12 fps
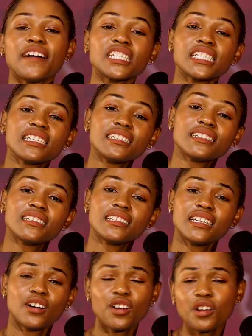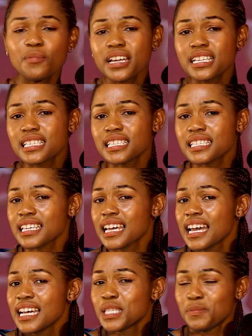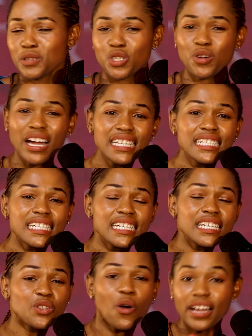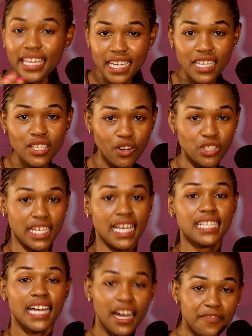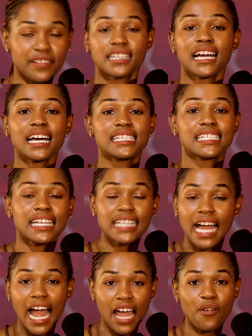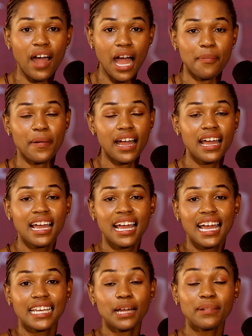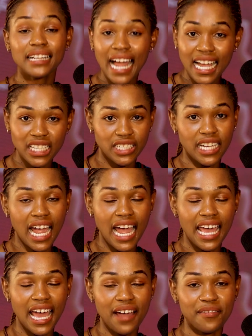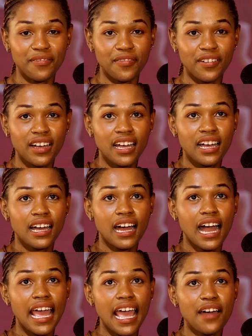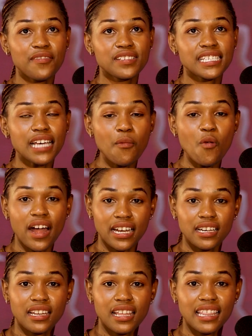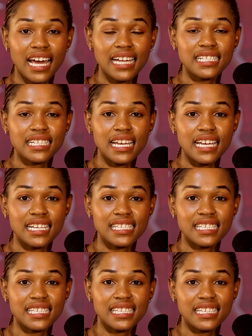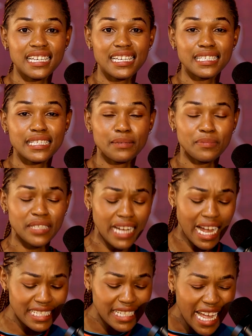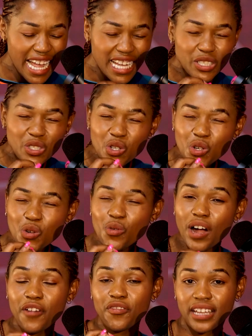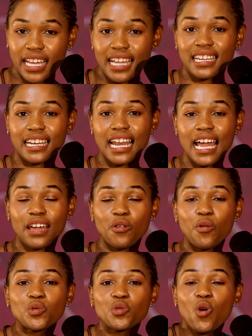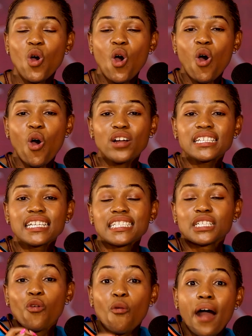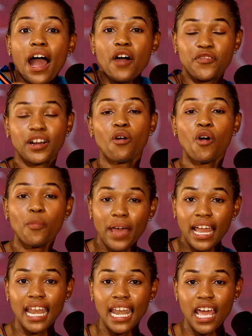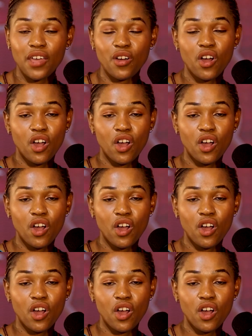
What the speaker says: Fashion, economics, spirituality, yonke into nje ethi Africa sithetha ngayo apha. Namhlanje I have someone that is ndingathi a true African, like umntu othi ndingum-Africa ngokupheleleyo.